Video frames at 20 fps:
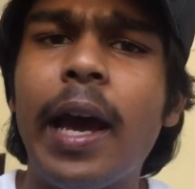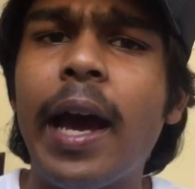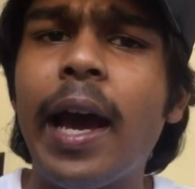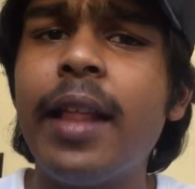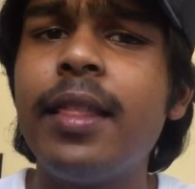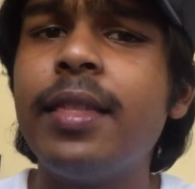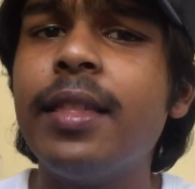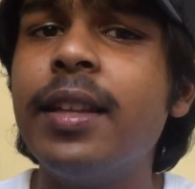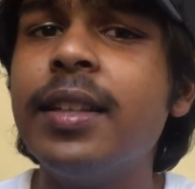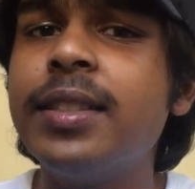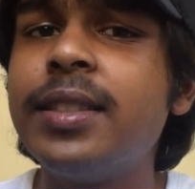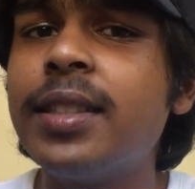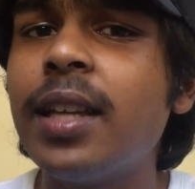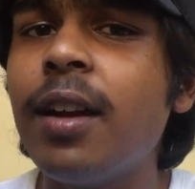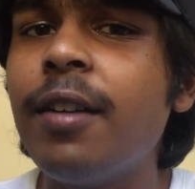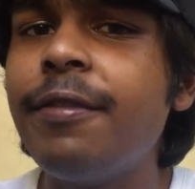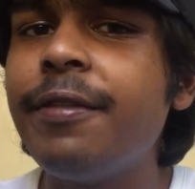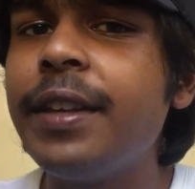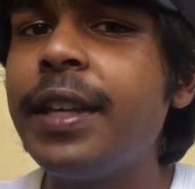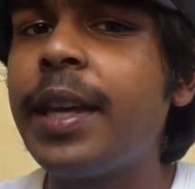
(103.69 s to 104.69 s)
And the
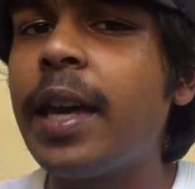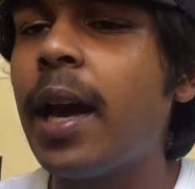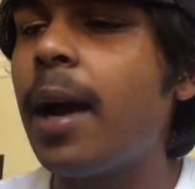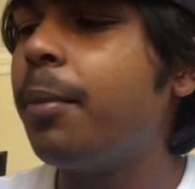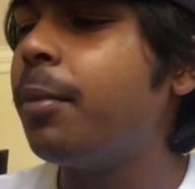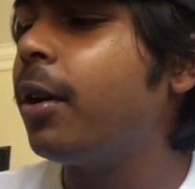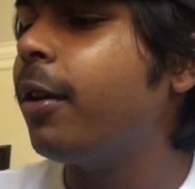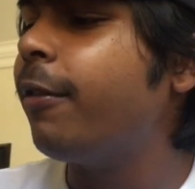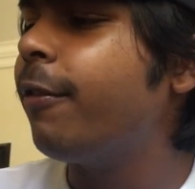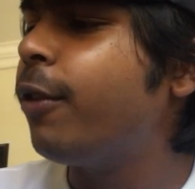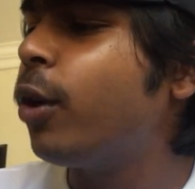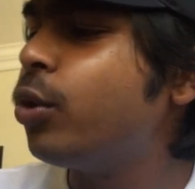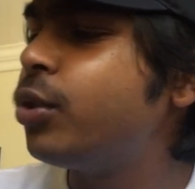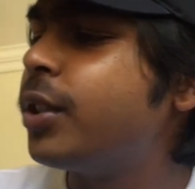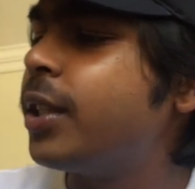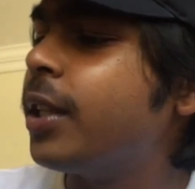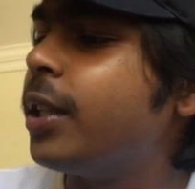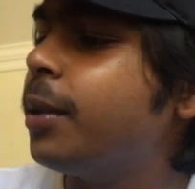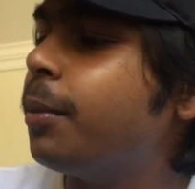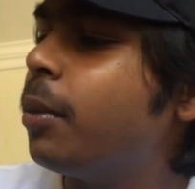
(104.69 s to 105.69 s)
selfie camera
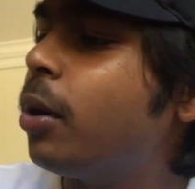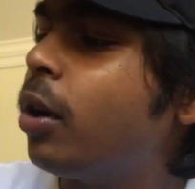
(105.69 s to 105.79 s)
floating in the